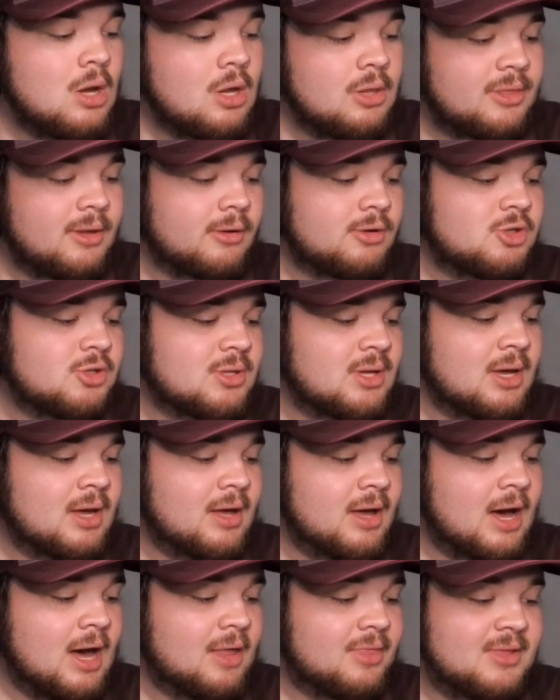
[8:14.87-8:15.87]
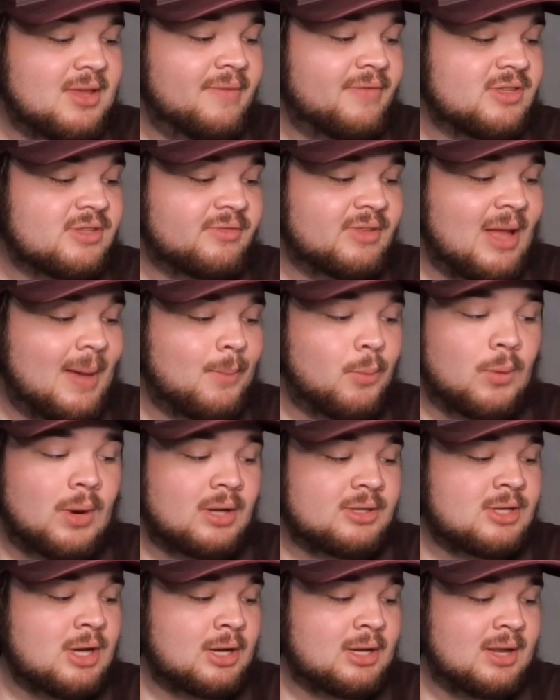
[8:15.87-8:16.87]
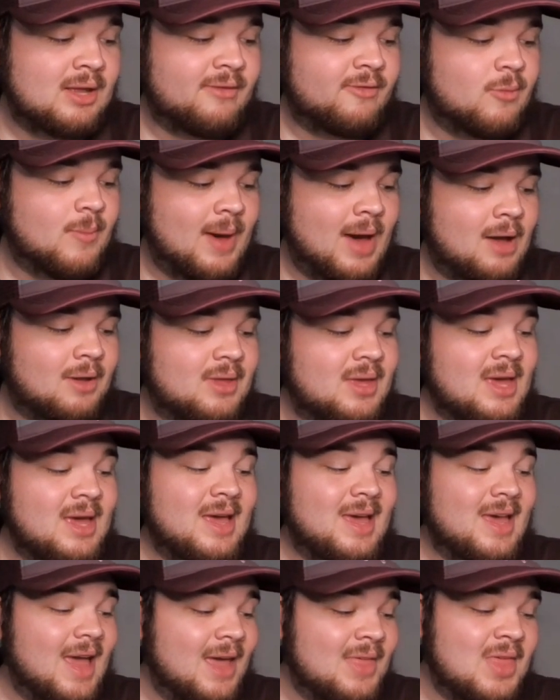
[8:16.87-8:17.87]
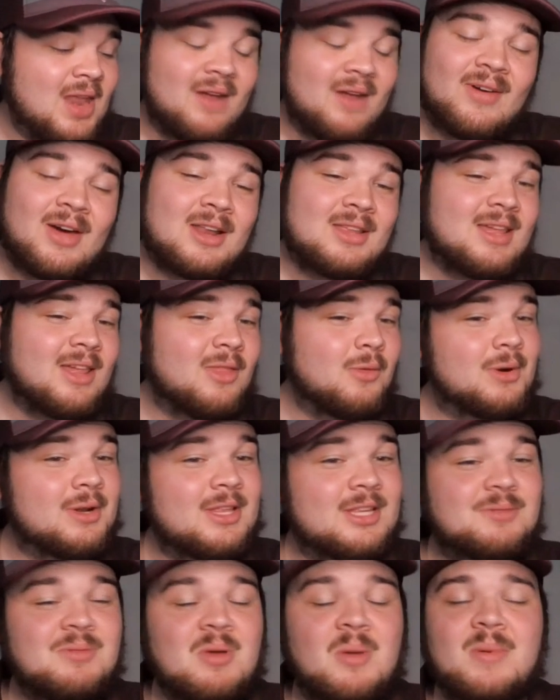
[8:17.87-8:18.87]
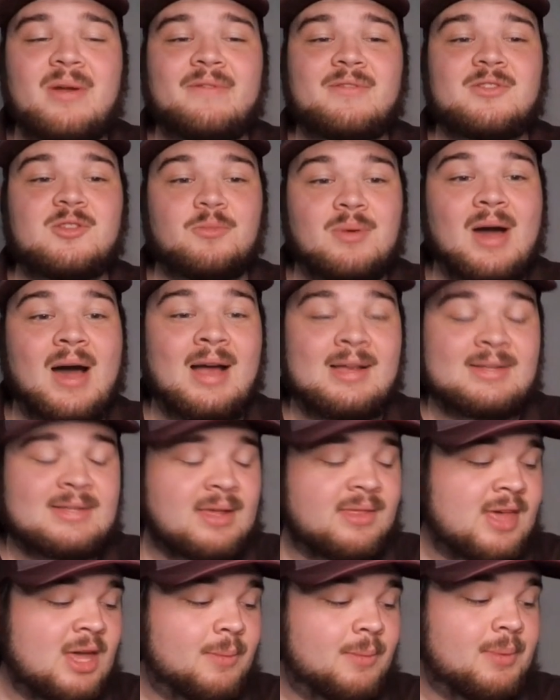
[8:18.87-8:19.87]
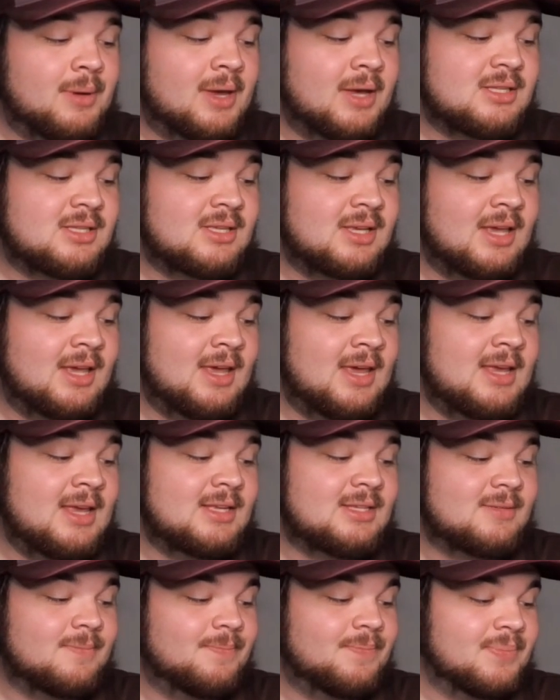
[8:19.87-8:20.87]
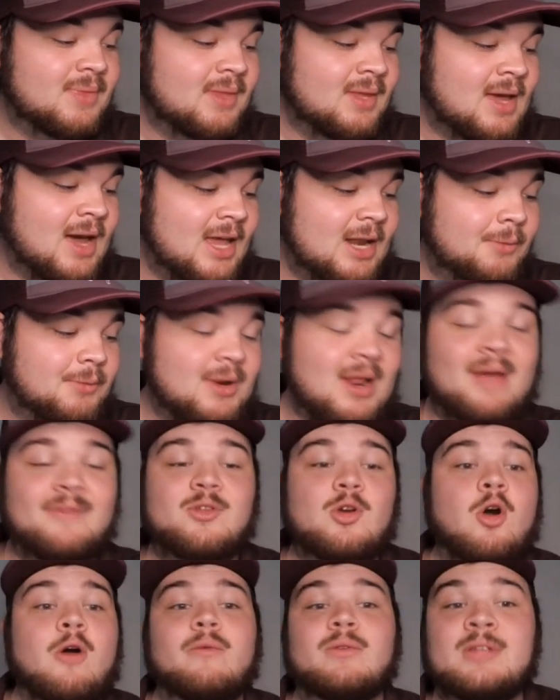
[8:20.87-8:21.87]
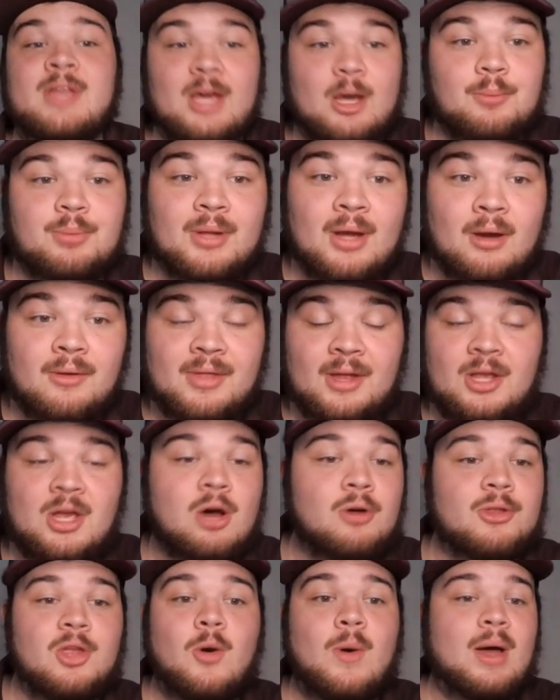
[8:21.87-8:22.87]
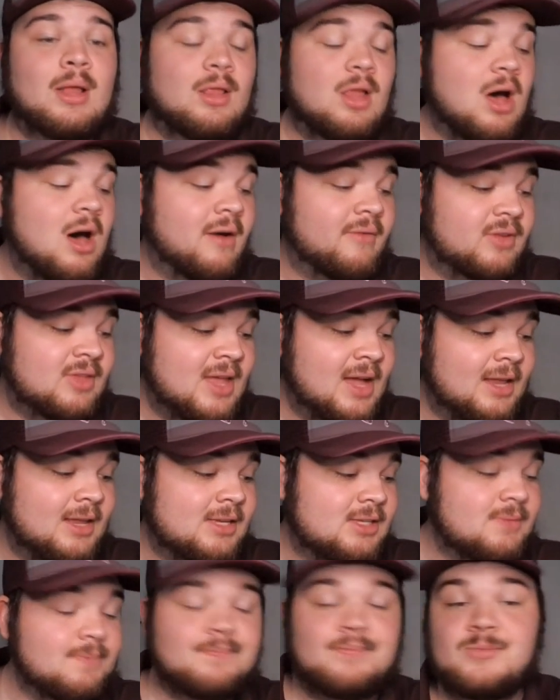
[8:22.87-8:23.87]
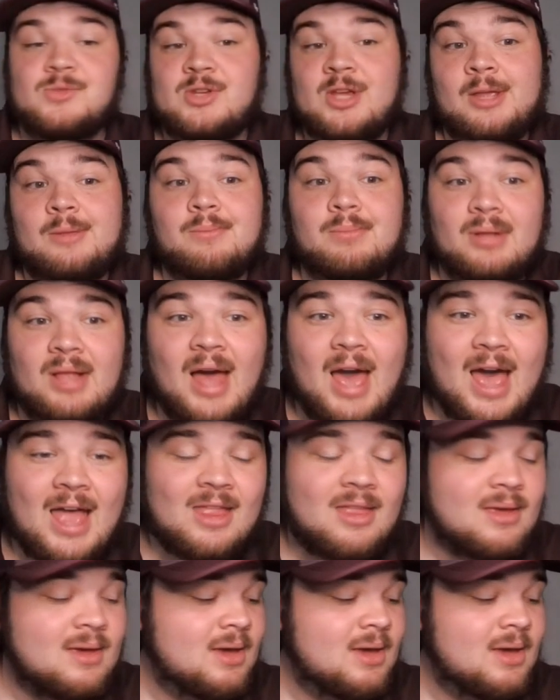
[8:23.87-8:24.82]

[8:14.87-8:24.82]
those are the defensive linemen we're not talking enough about. And then I've got another one, and this will be a bit of a surprise, I think, because he's kind of would have to overtake a player that y'all know I love, and that is Jaden Platt.